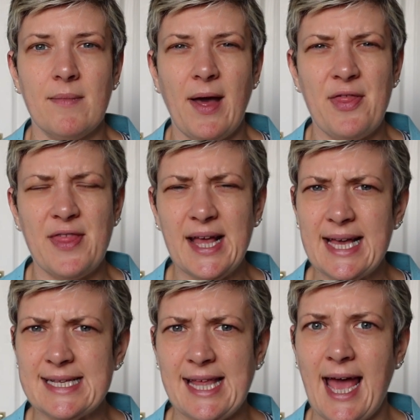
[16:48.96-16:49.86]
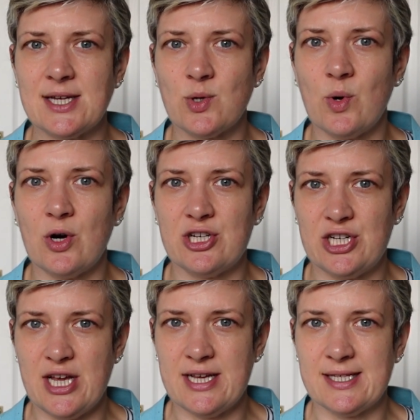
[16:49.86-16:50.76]
I think it's the
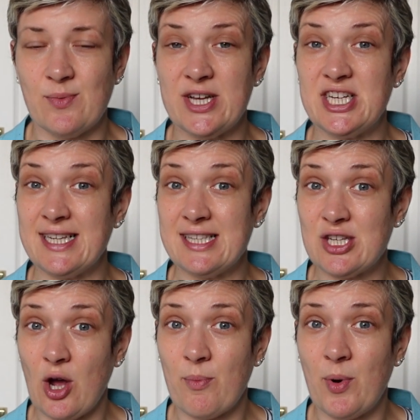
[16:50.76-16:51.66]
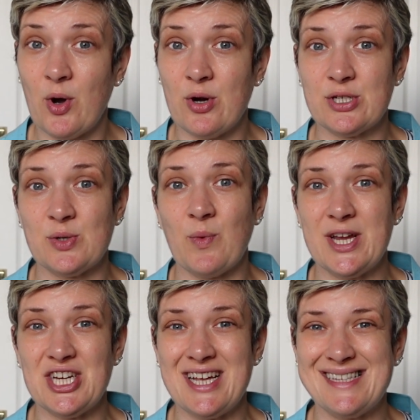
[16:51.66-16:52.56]
headquarters, which is in Stockport,
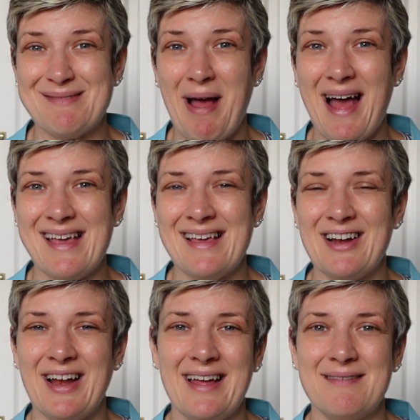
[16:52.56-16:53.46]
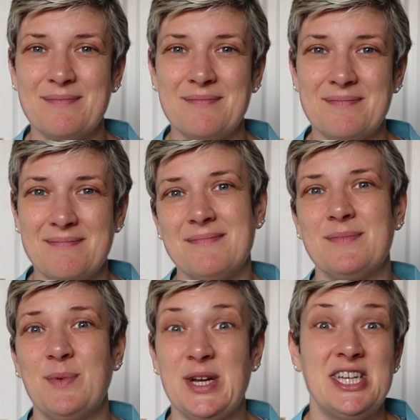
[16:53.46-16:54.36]
which is
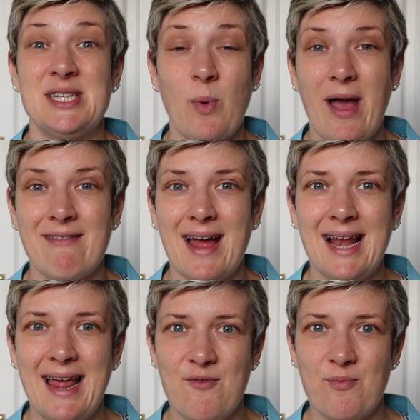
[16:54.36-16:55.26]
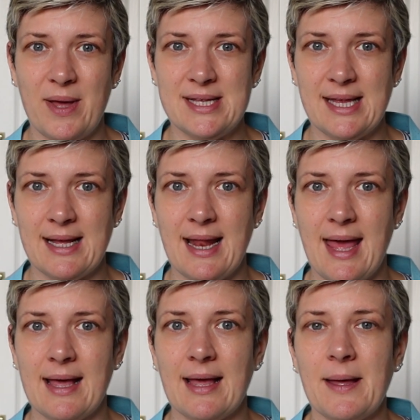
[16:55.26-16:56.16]
which is where I live basically.